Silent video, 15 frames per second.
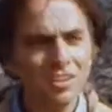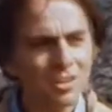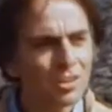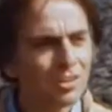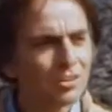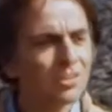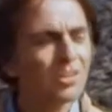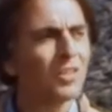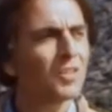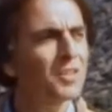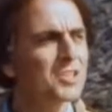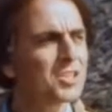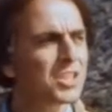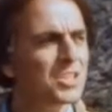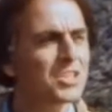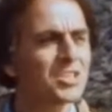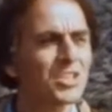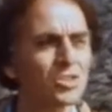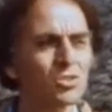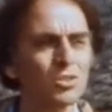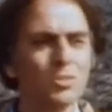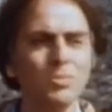Here, in the 6th
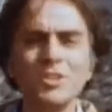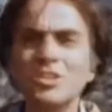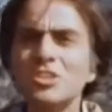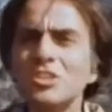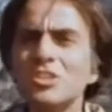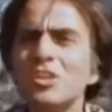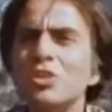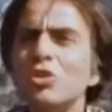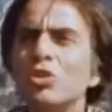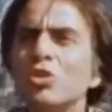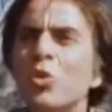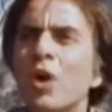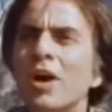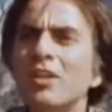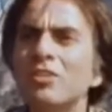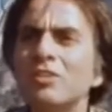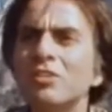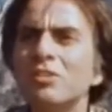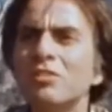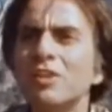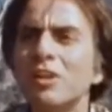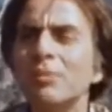century BC, a new
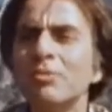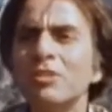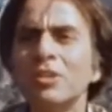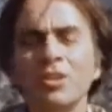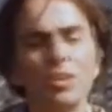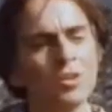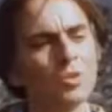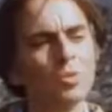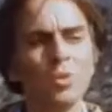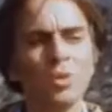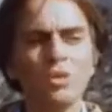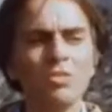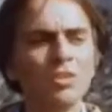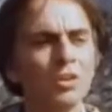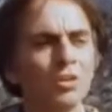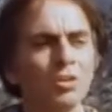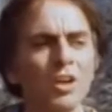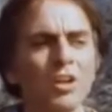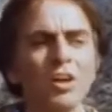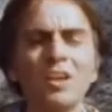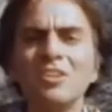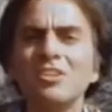idea developed, one of the
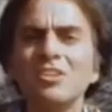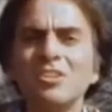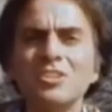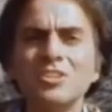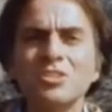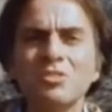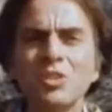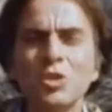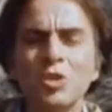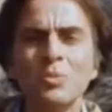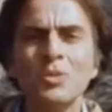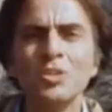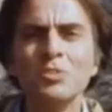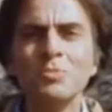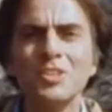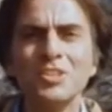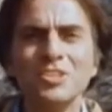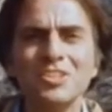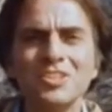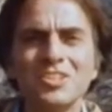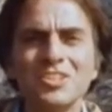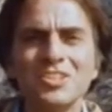great ideas of the human
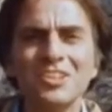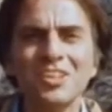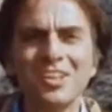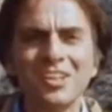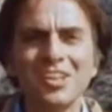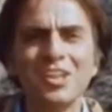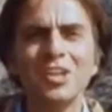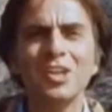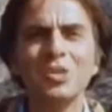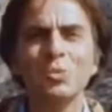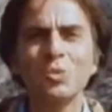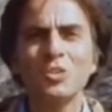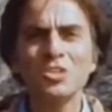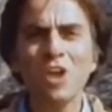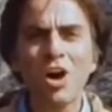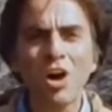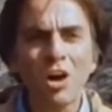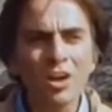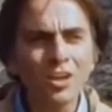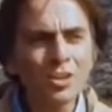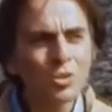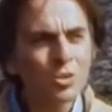species. It was
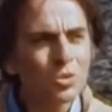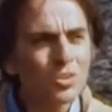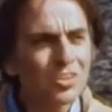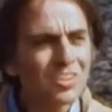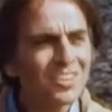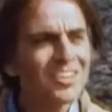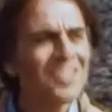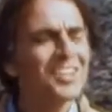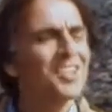argued